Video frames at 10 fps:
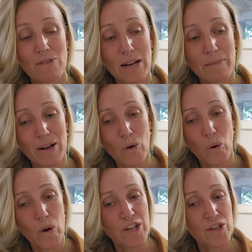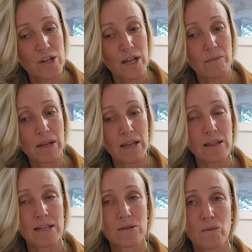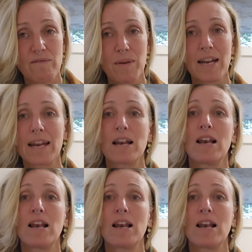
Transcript: really been questioning me, and we've been at